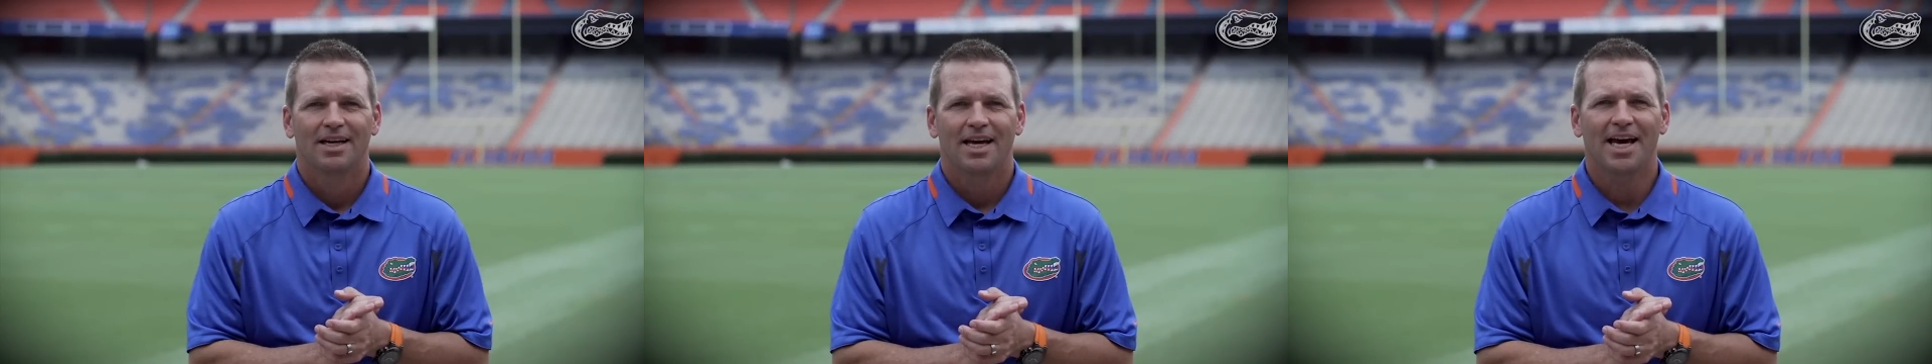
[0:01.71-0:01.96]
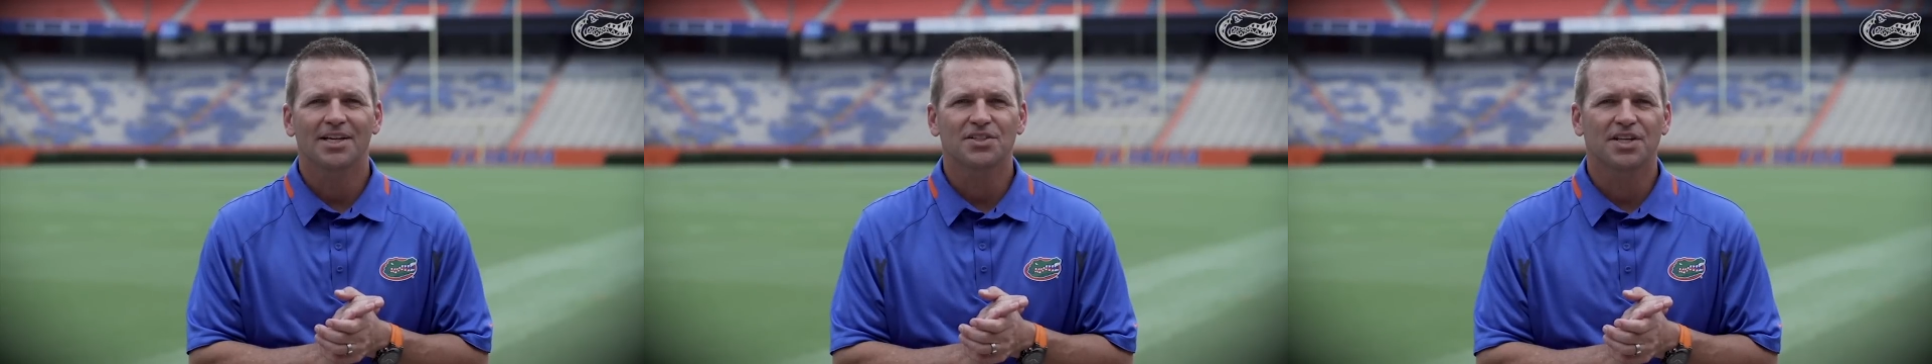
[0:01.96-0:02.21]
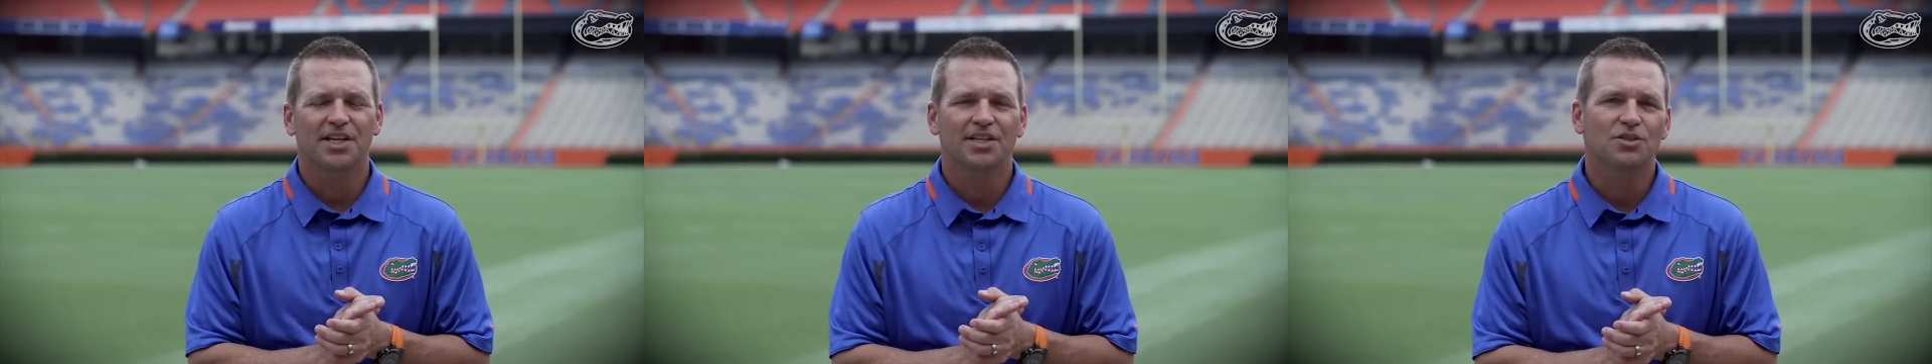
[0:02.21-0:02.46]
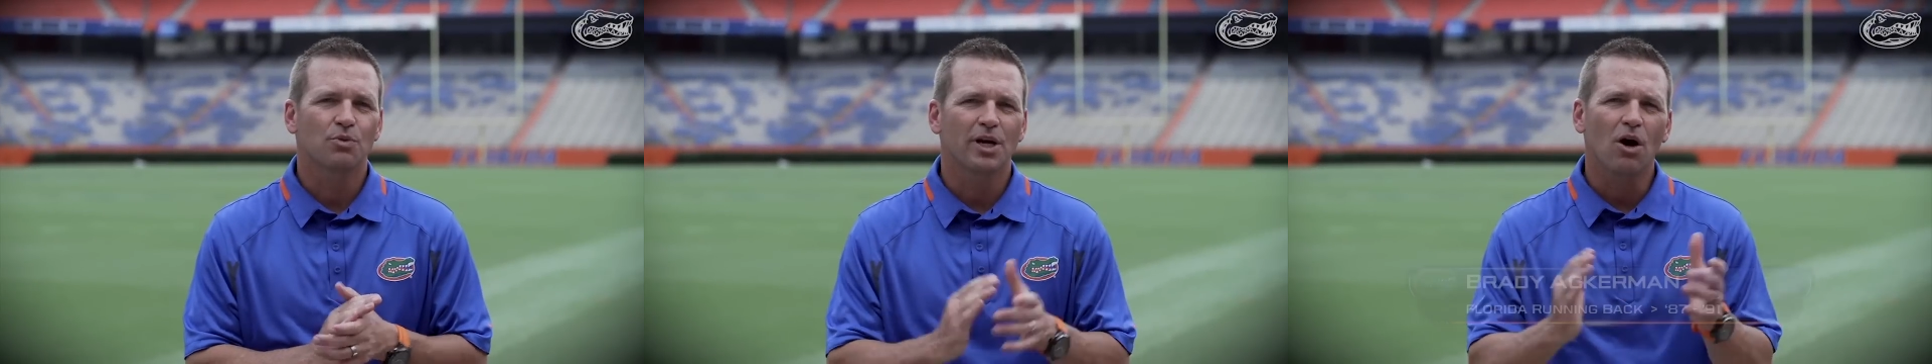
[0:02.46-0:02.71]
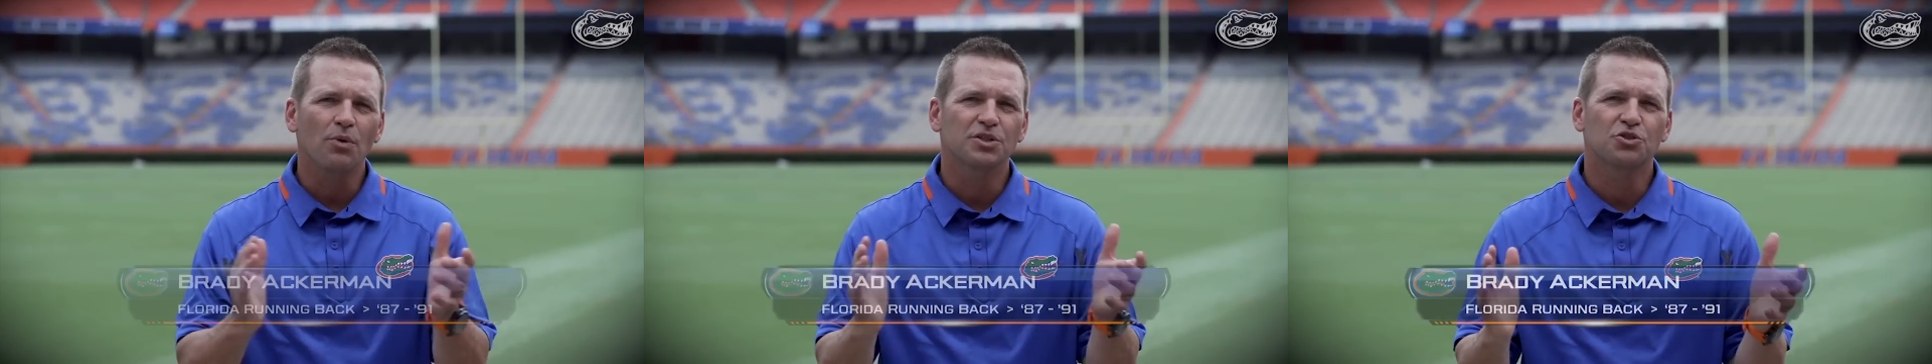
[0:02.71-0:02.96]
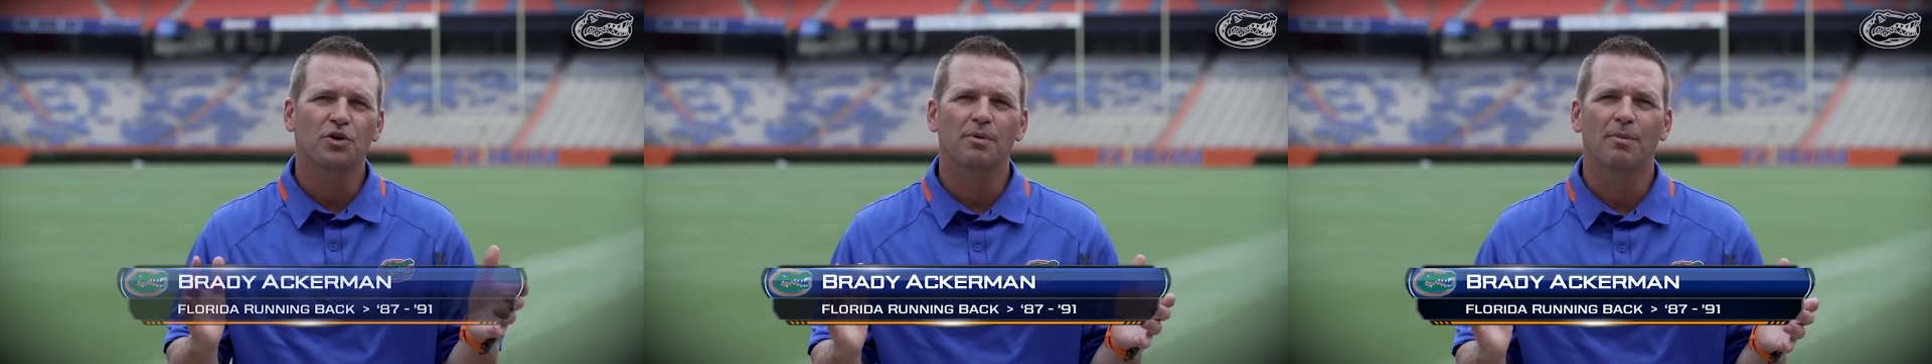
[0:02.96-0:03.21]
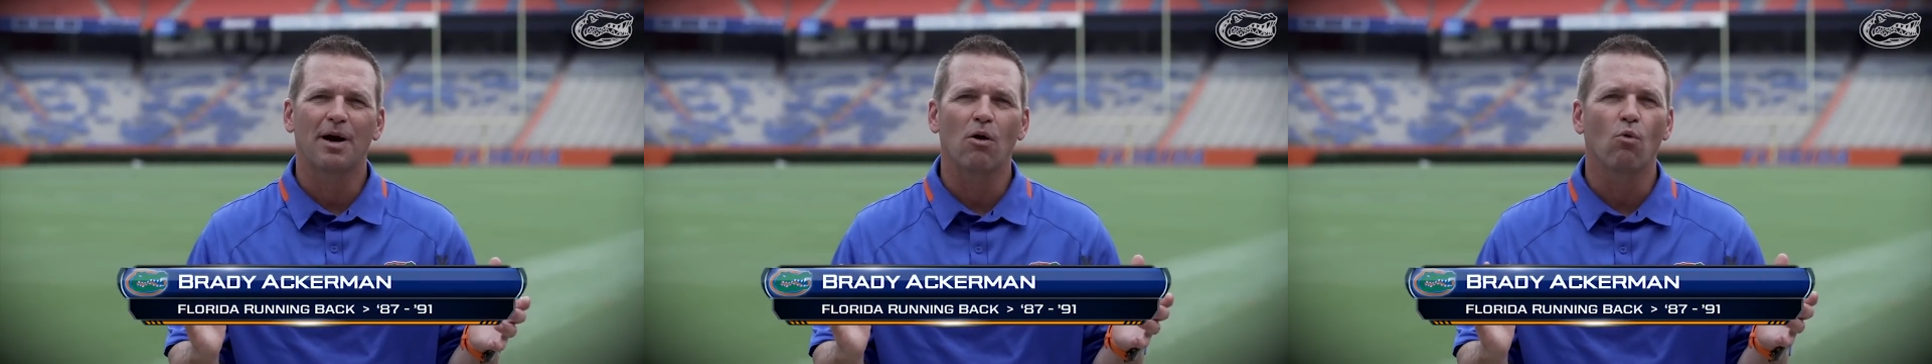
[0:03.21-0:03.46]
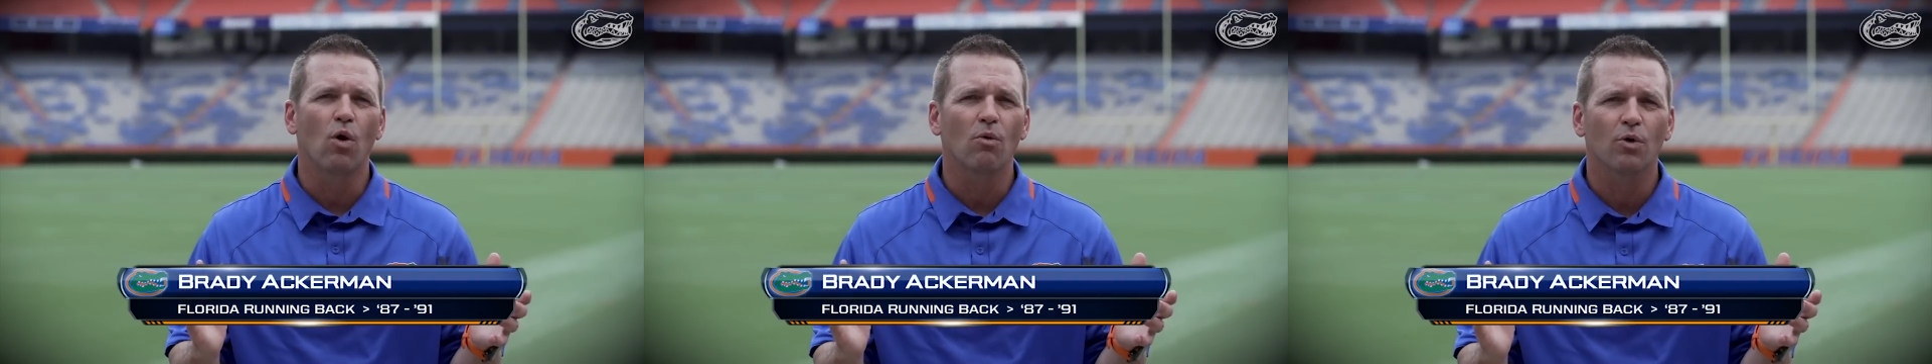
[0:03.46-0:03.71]
As kids, we always dream
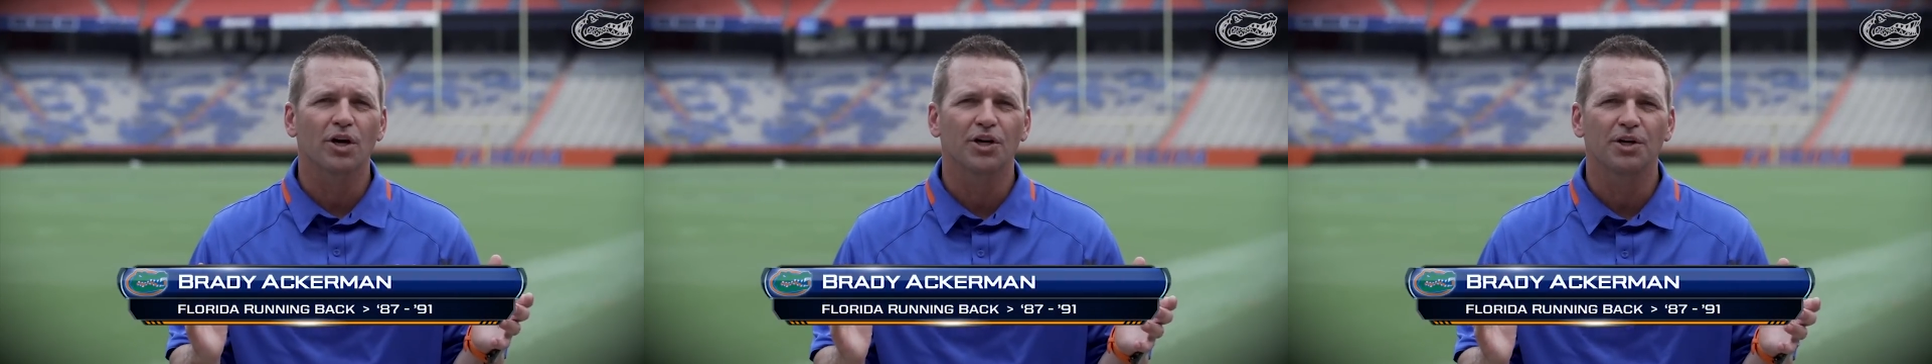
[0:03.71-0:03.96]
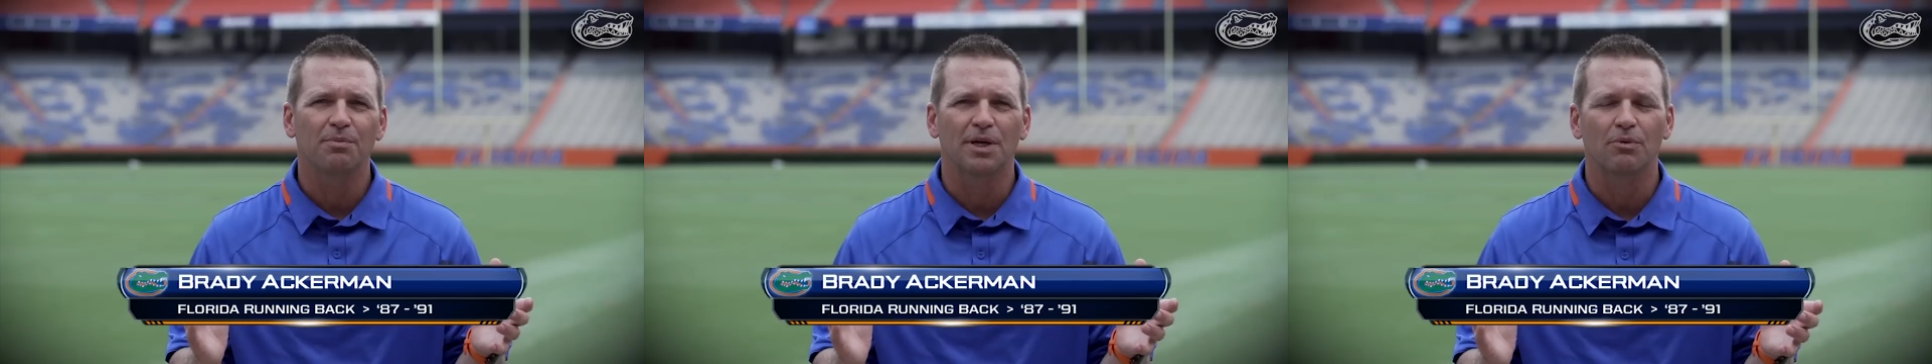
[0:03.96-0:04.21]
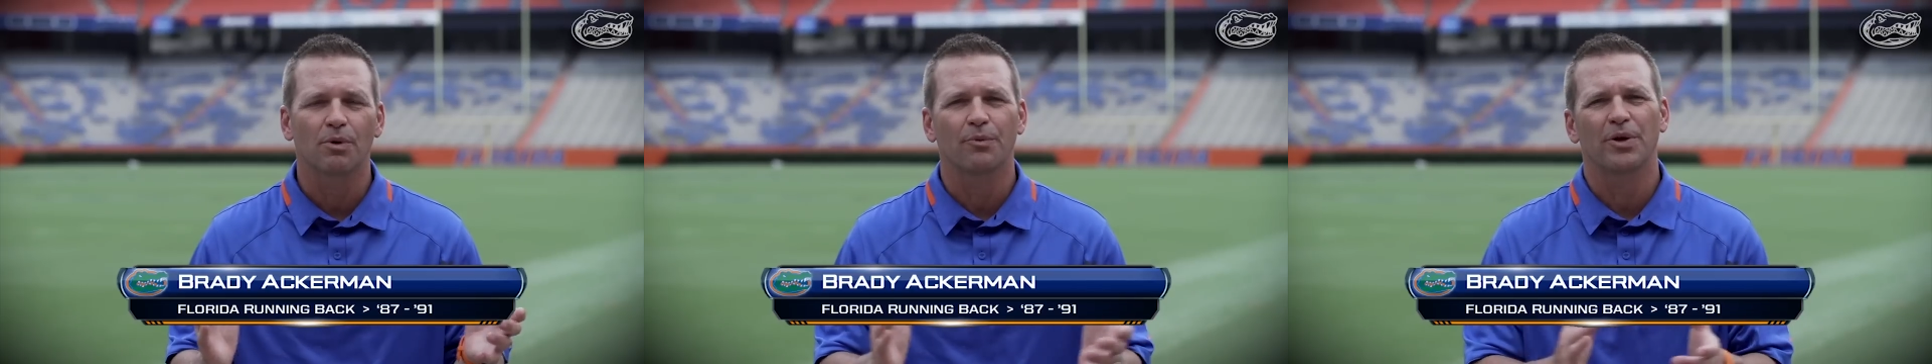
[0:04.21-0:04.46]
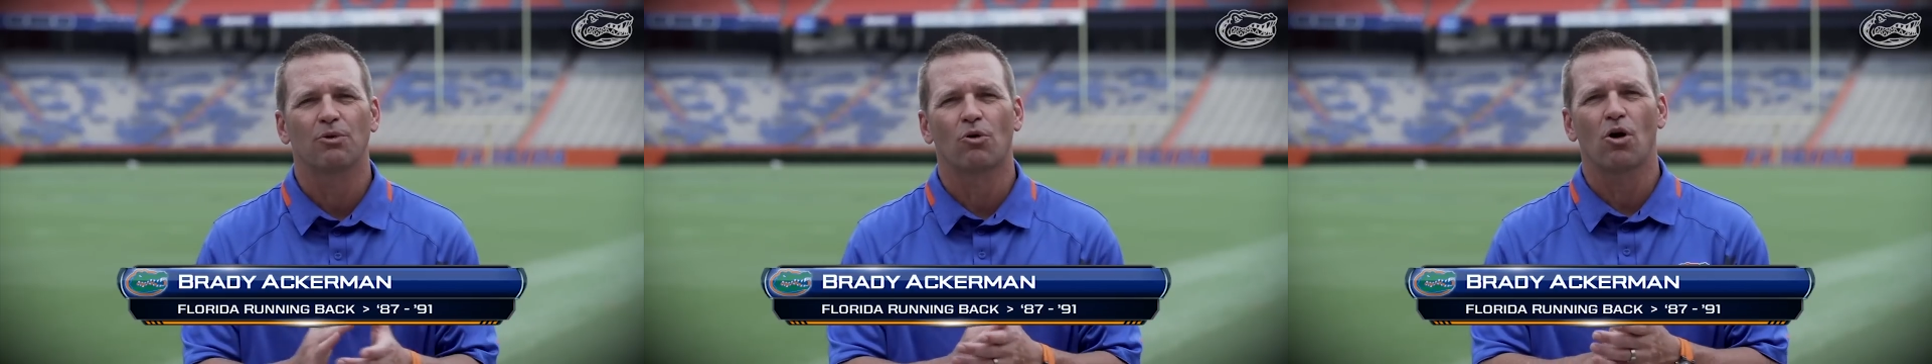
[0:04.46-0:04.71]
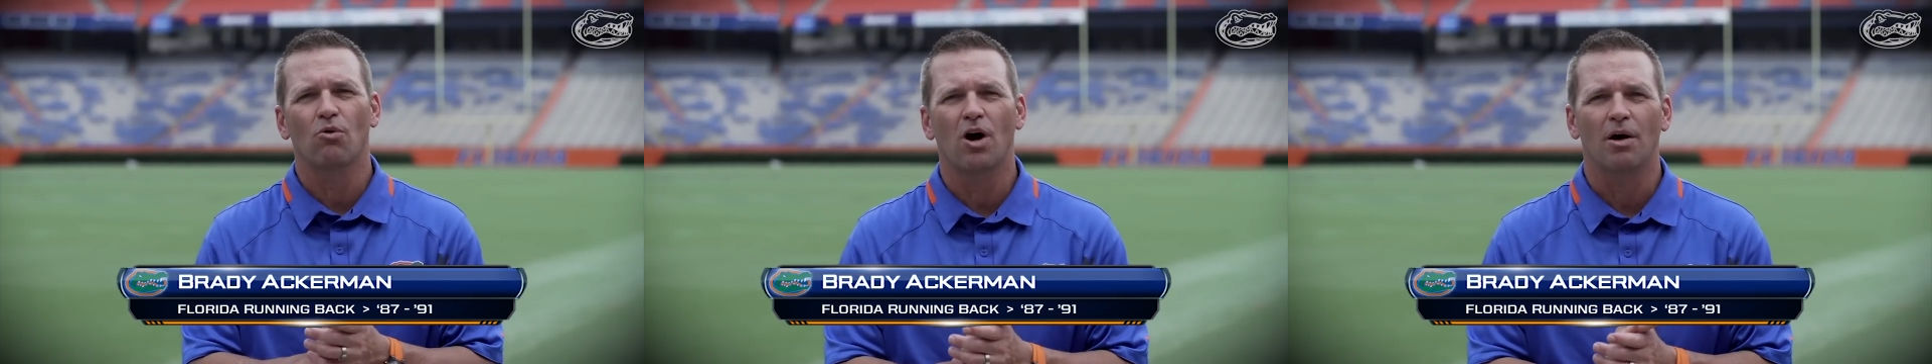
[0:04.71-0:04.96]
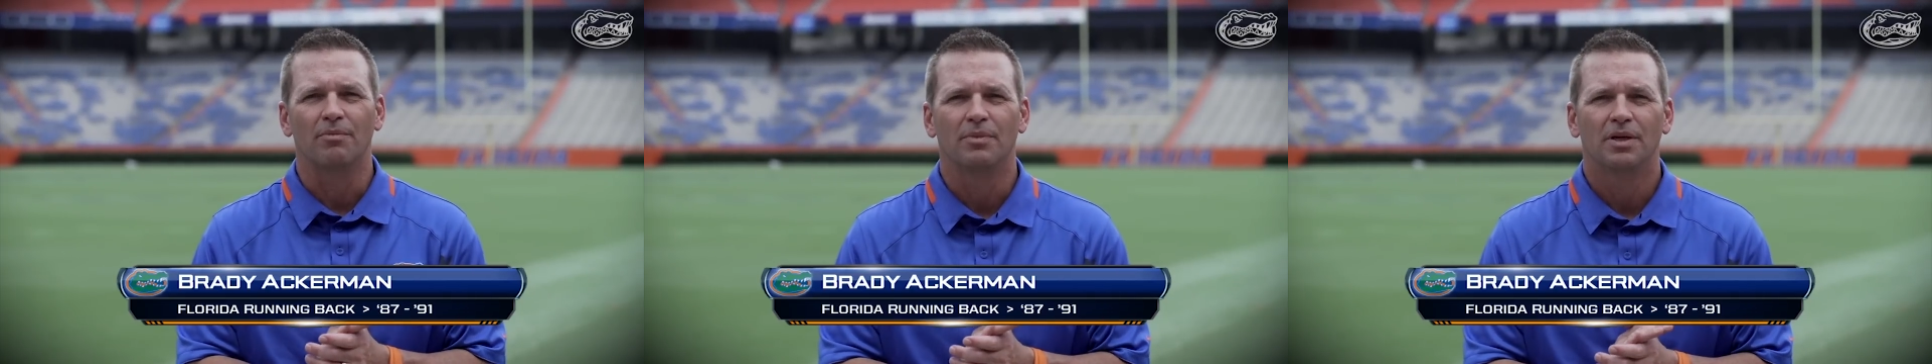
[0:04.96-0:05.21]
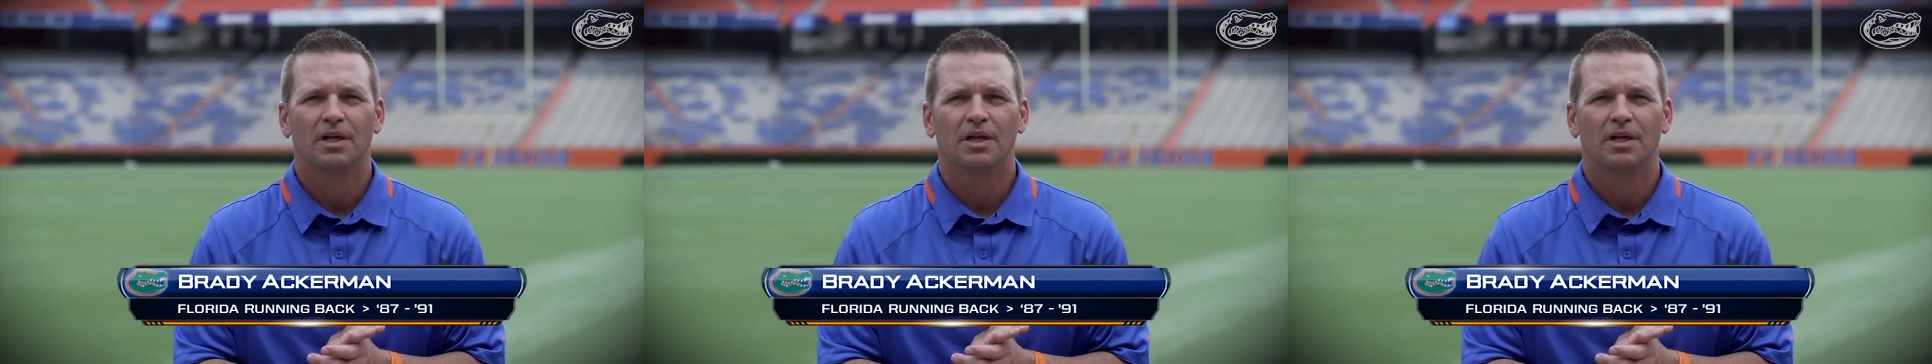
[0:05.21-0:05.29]
about what we're going to be when we grow up.